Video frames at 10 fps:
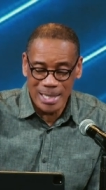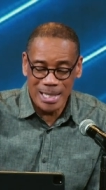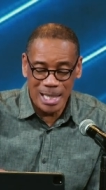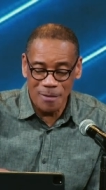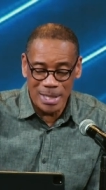
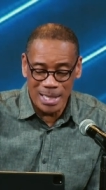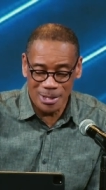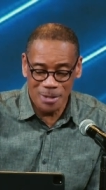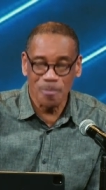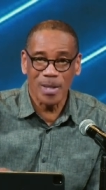is loving
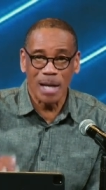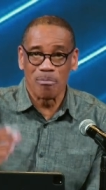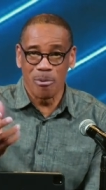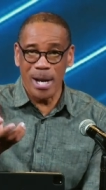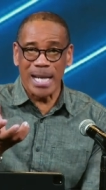us
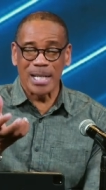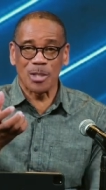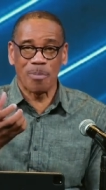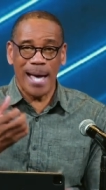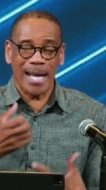and bringing
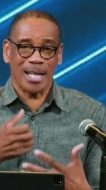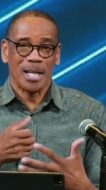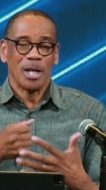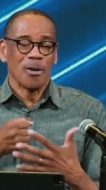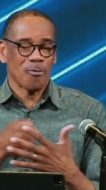us back
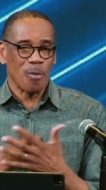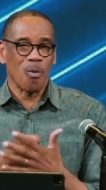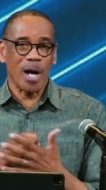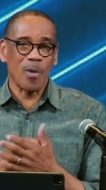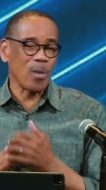from
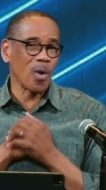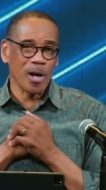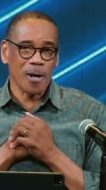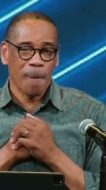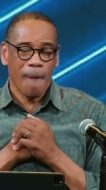where we
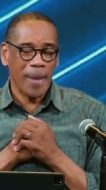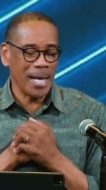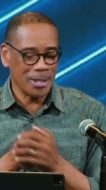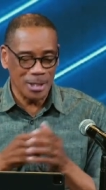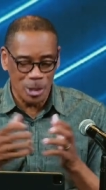were
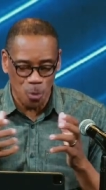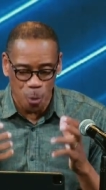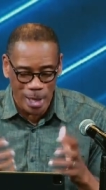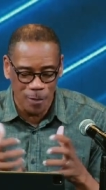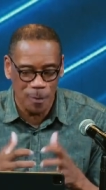into this
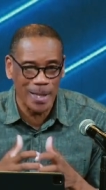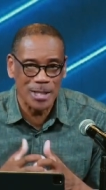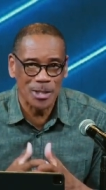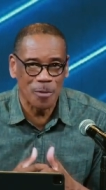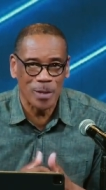wonderful
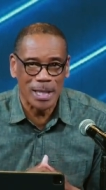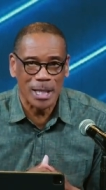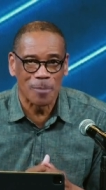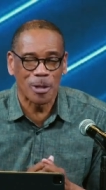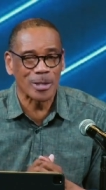relationship with
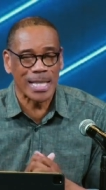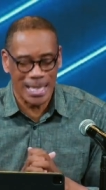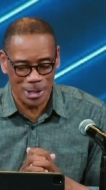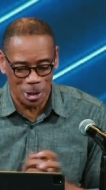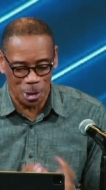Him because He
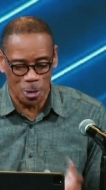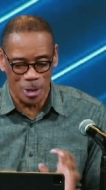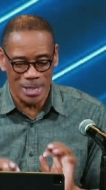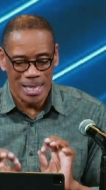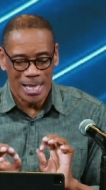is the
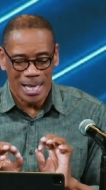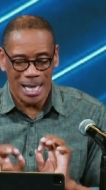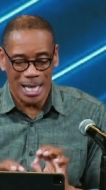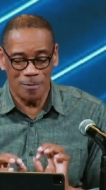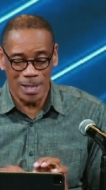Lord
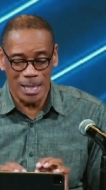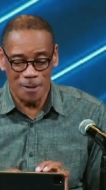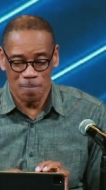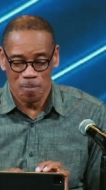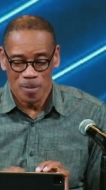of love.